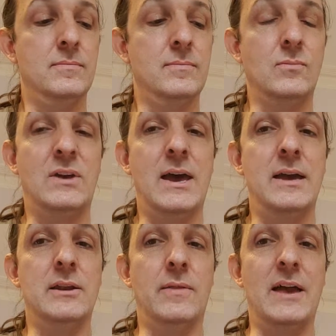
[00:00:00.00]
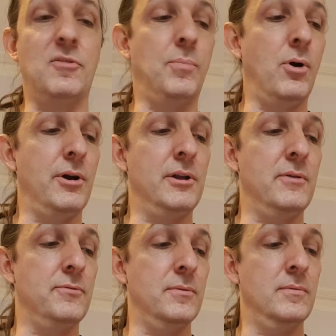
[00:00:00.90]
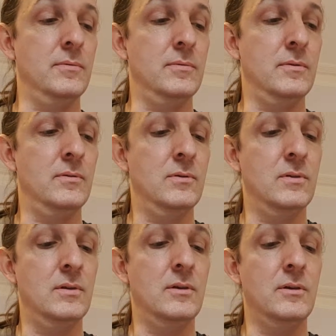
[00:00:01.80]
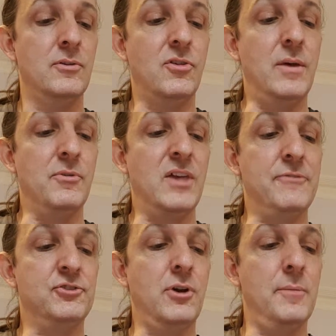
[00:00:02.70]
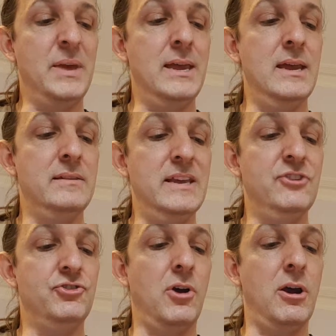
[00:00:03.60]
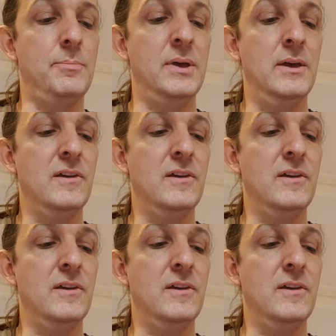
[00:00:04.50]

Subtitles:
Okay, now that's part of, so that was F sharp, E, D sharp,